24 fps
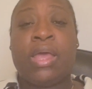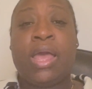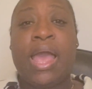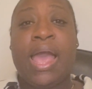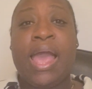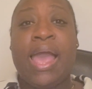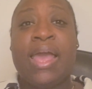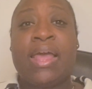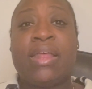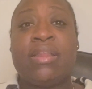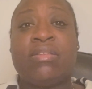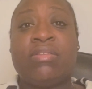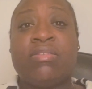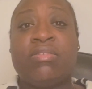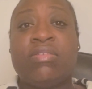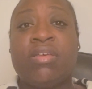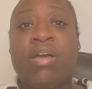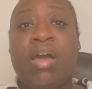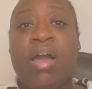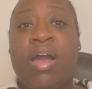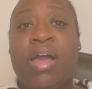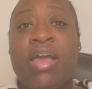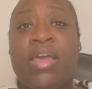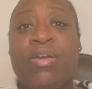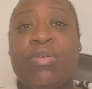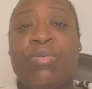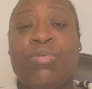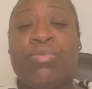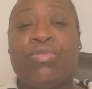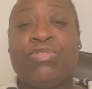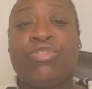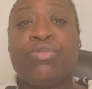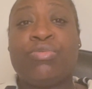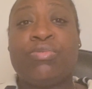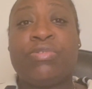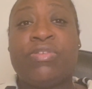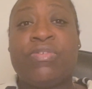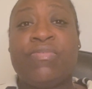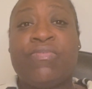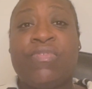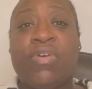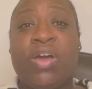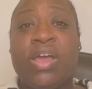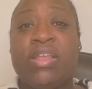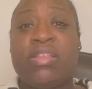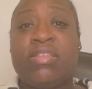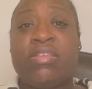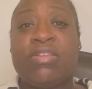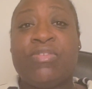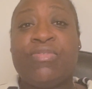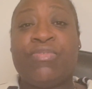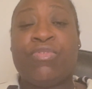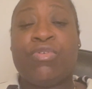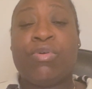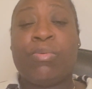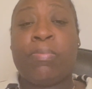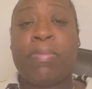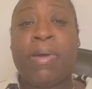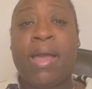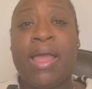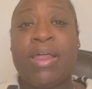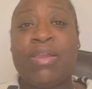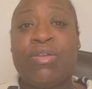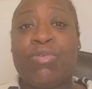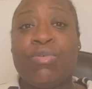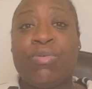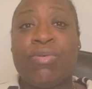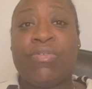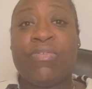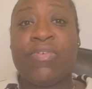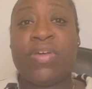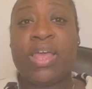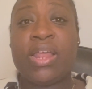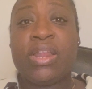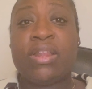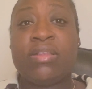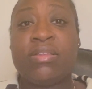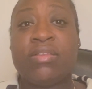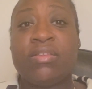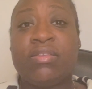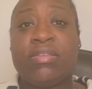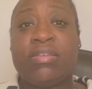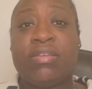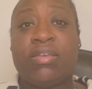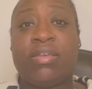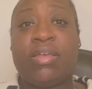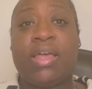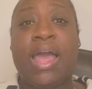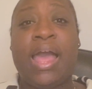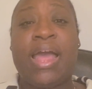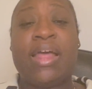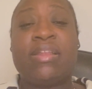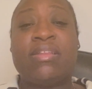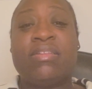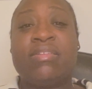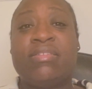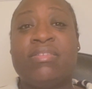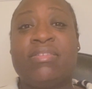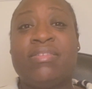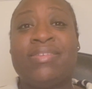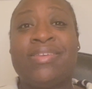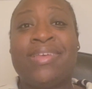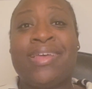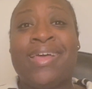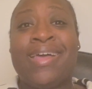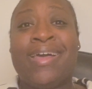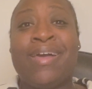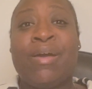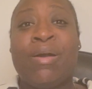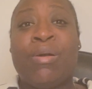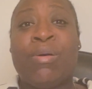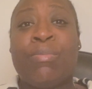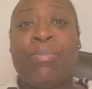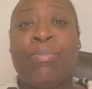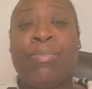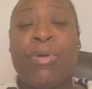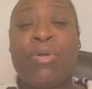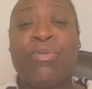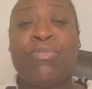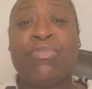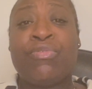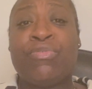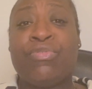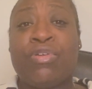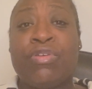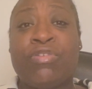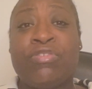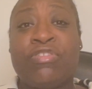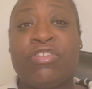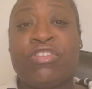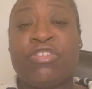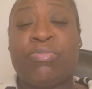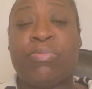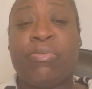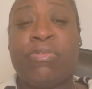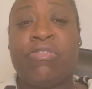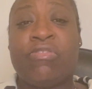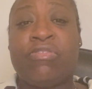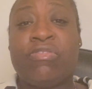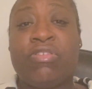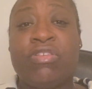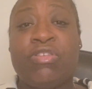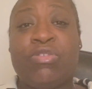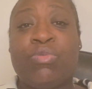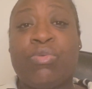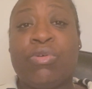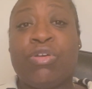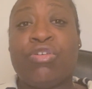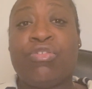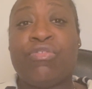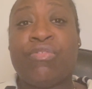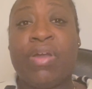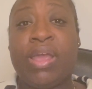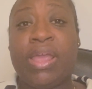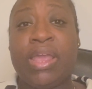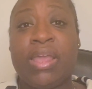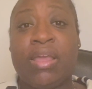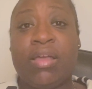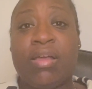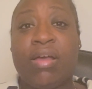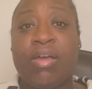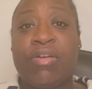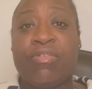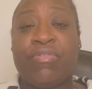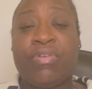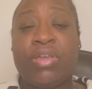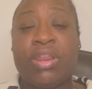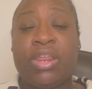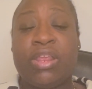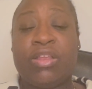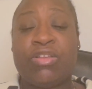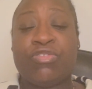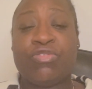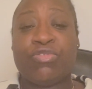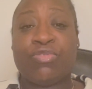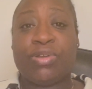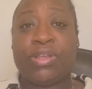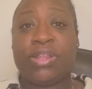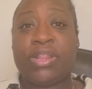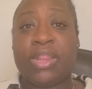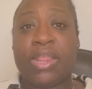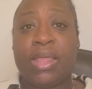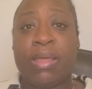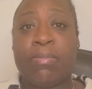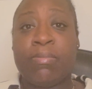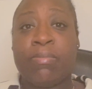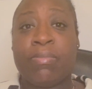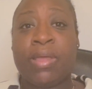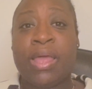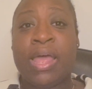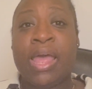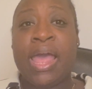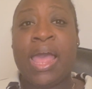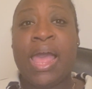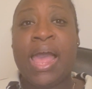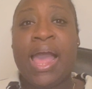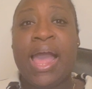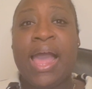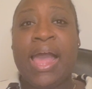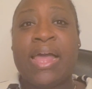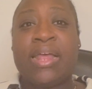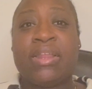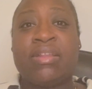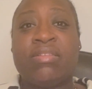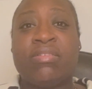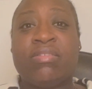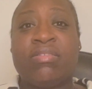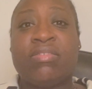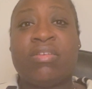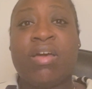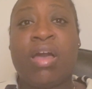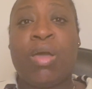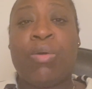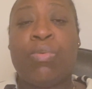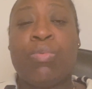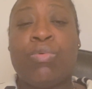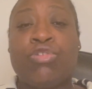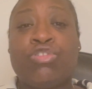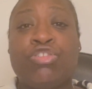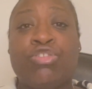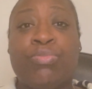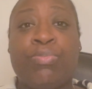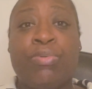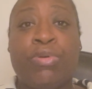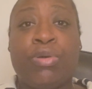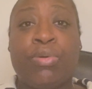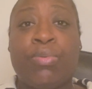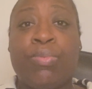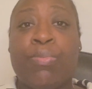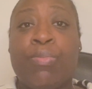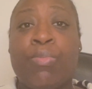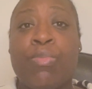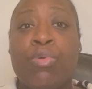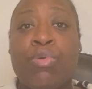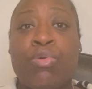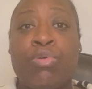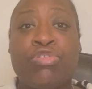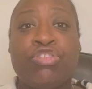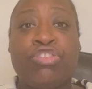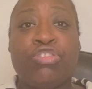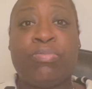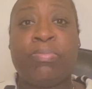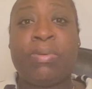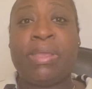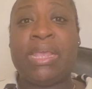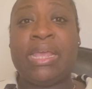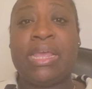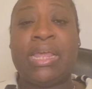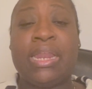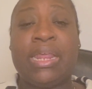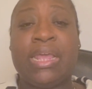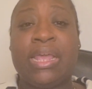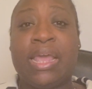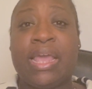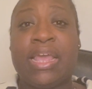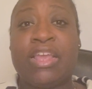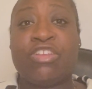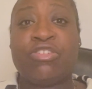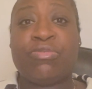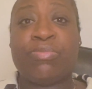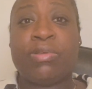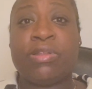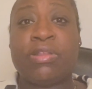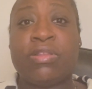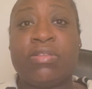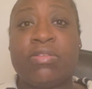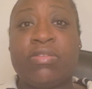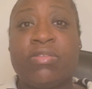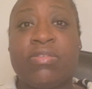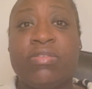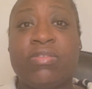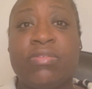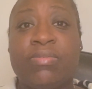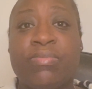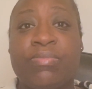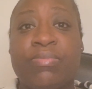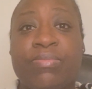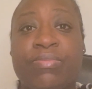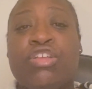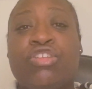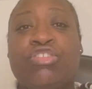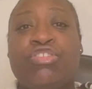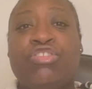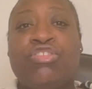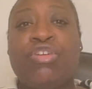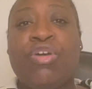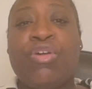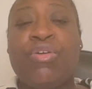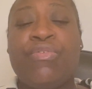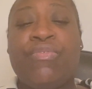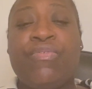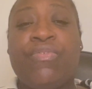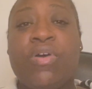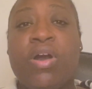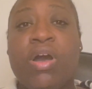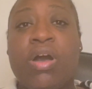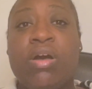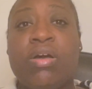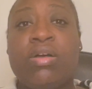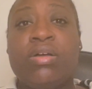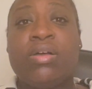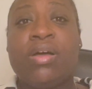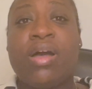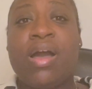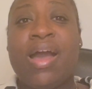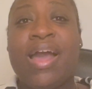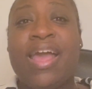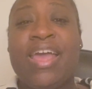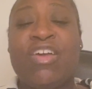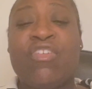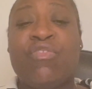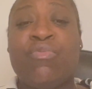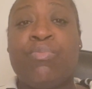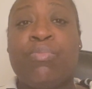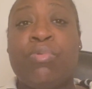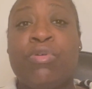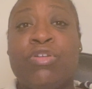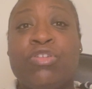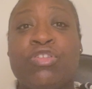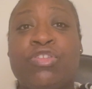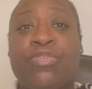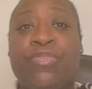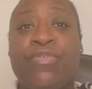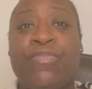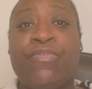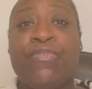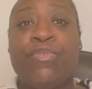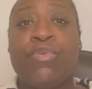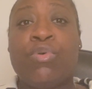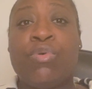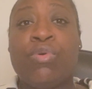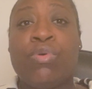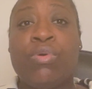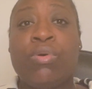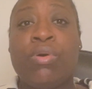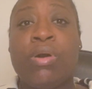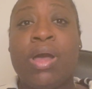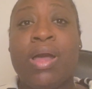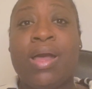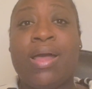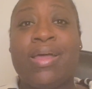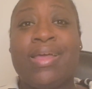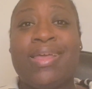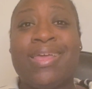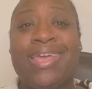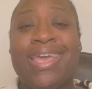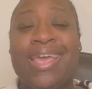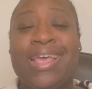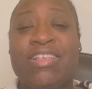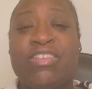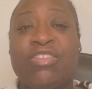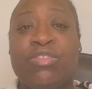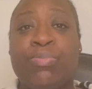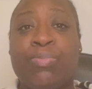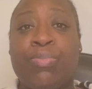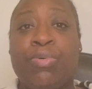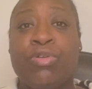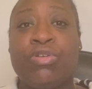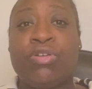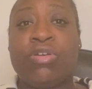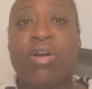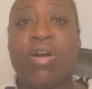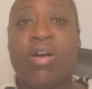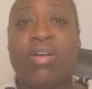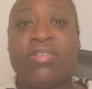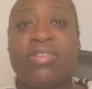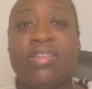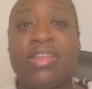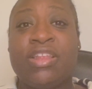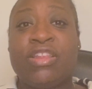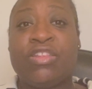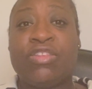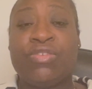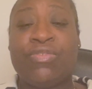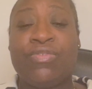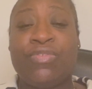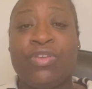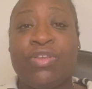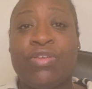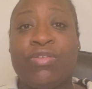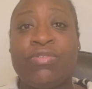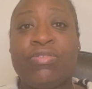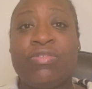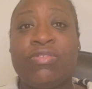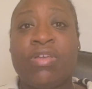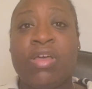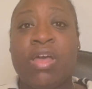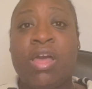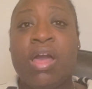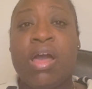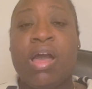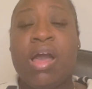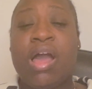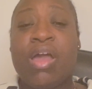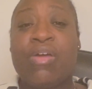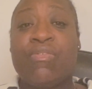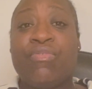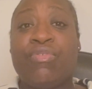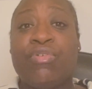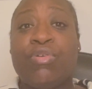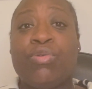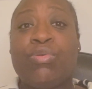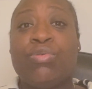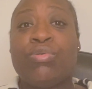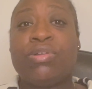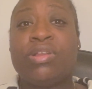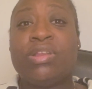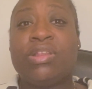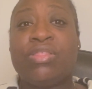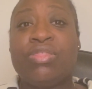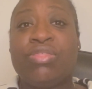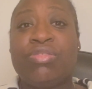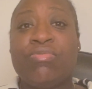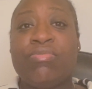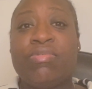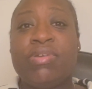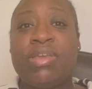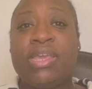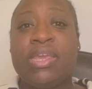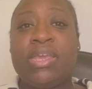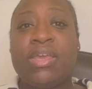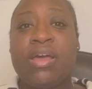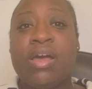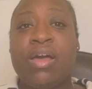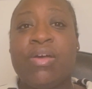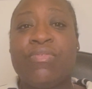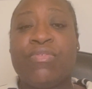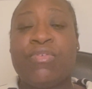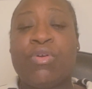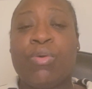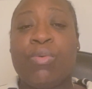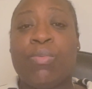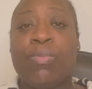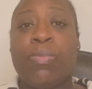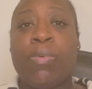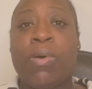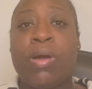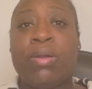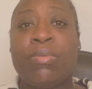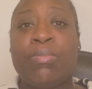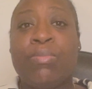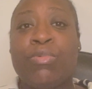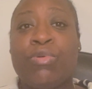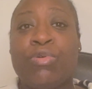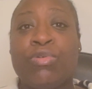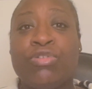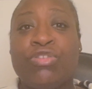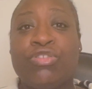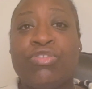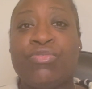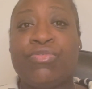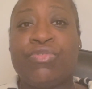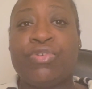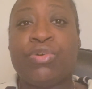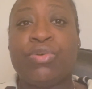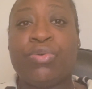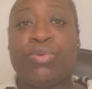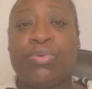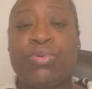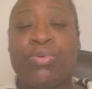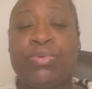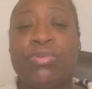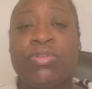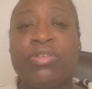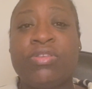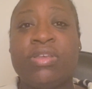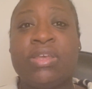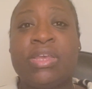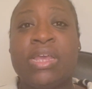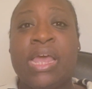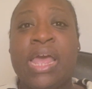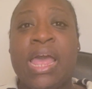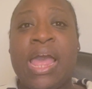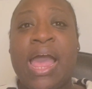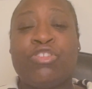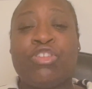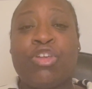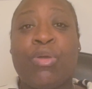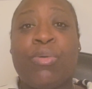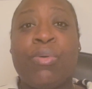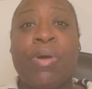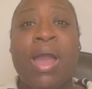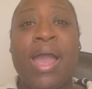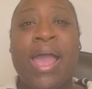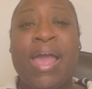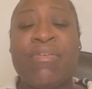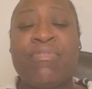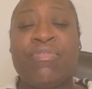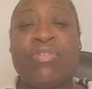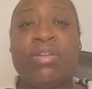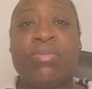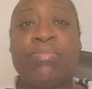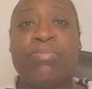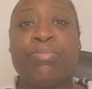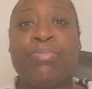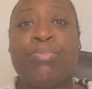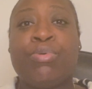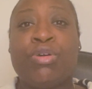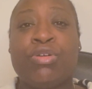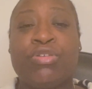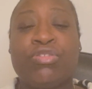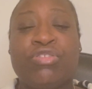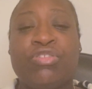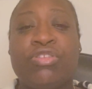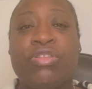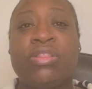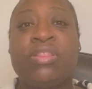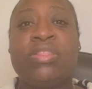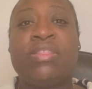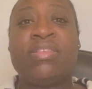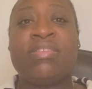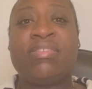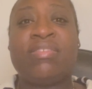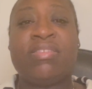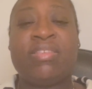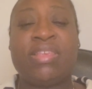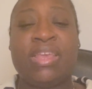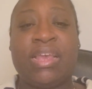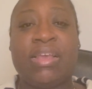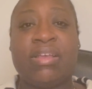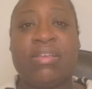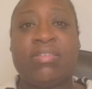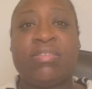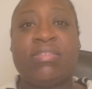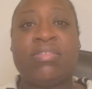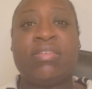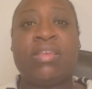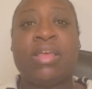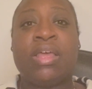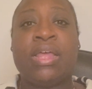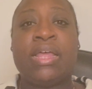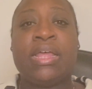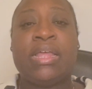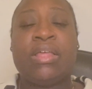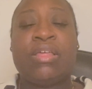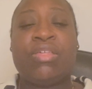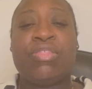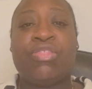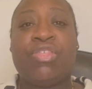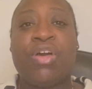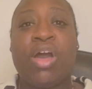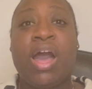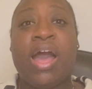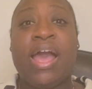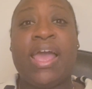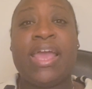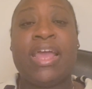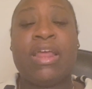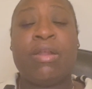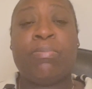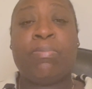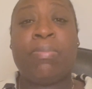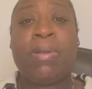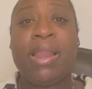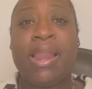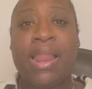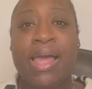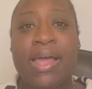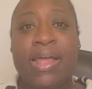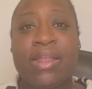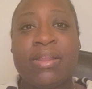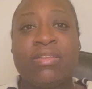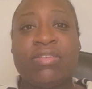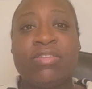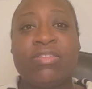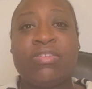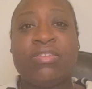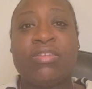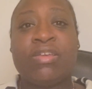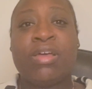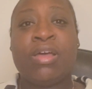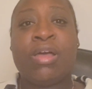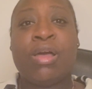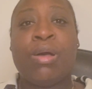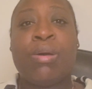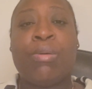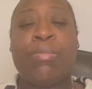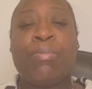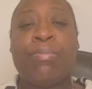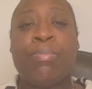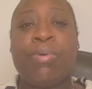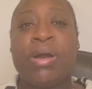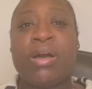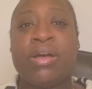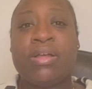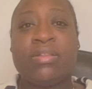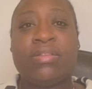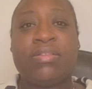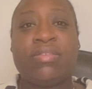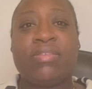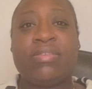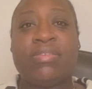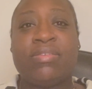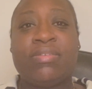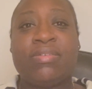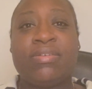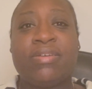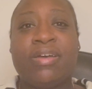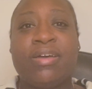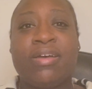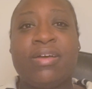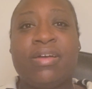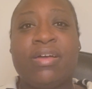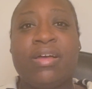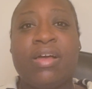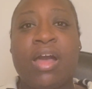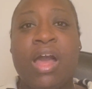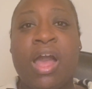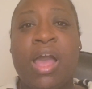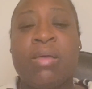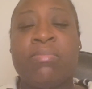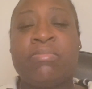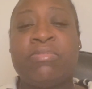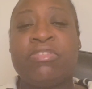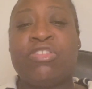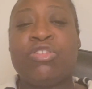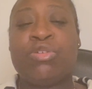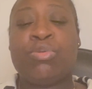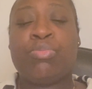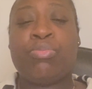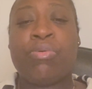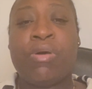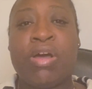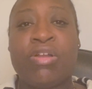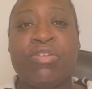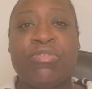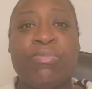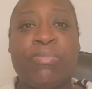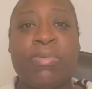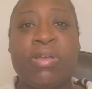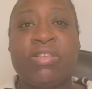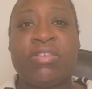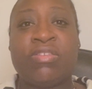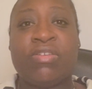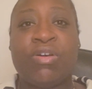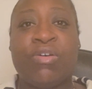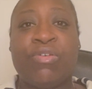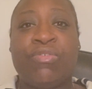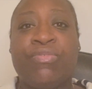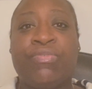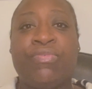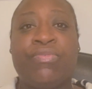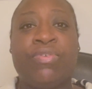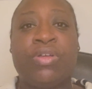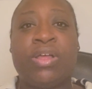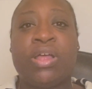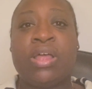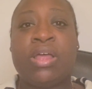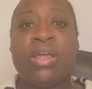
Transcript: and I also was invited for a panel event and both of those experiences were great. I really enjoyed them and I want to book more speaking engagements. So far, I have booked four guest podcast interviews. I've recorded three, I've got one more to record. So I haven't booked the six that I had planned, but I'm still proud of myself